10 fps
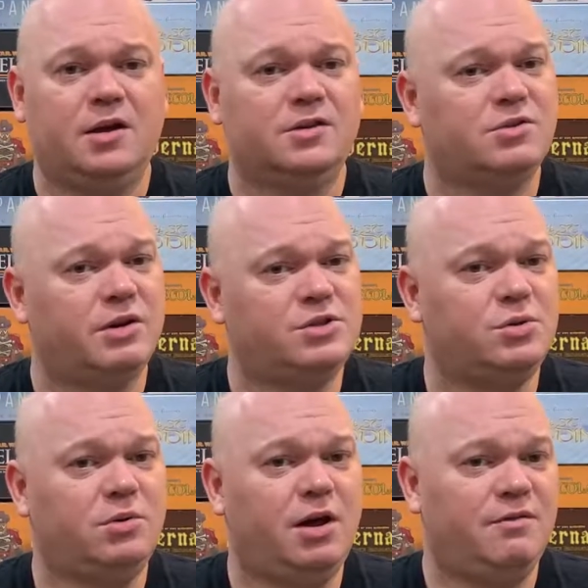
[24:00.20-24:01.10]
So I do
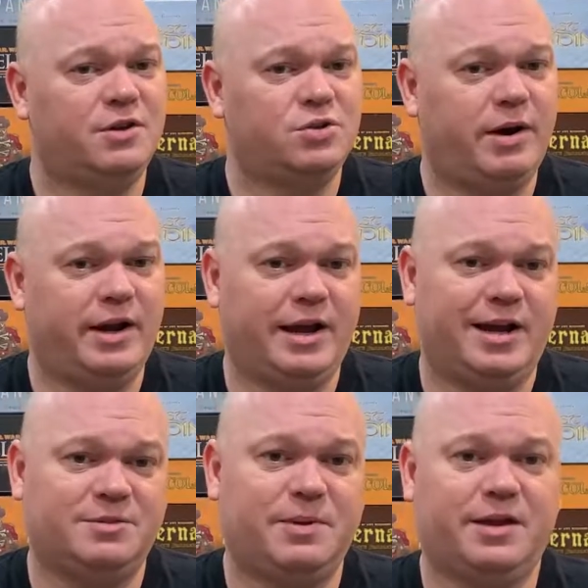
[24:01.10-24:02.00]
love the trading
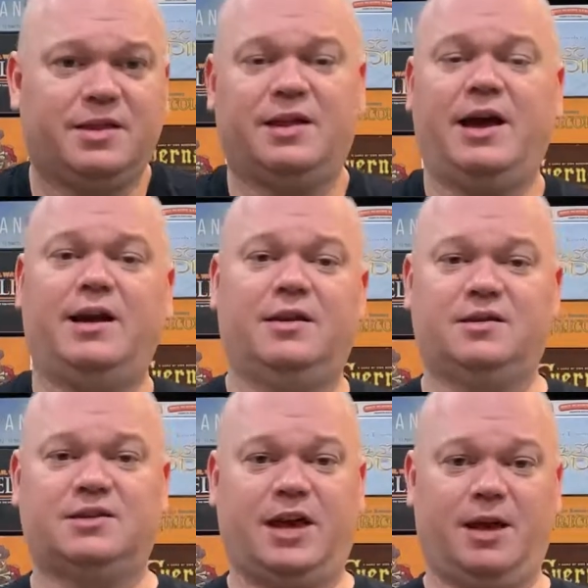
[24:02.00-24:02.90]
aspect that they add in
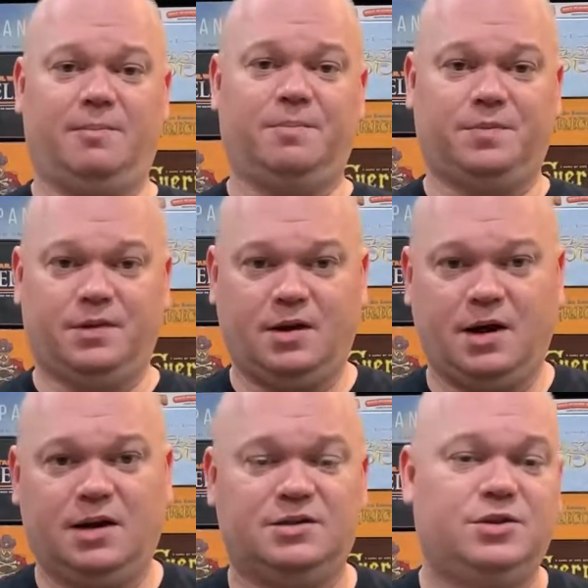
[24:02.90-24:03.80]
this game
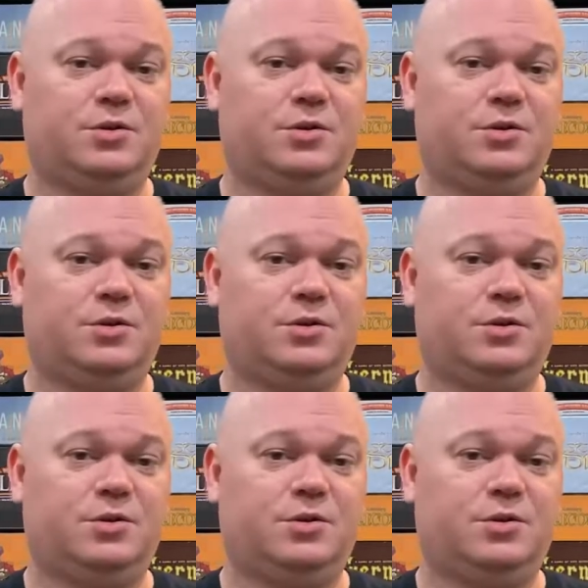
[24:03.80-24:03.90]
uh, to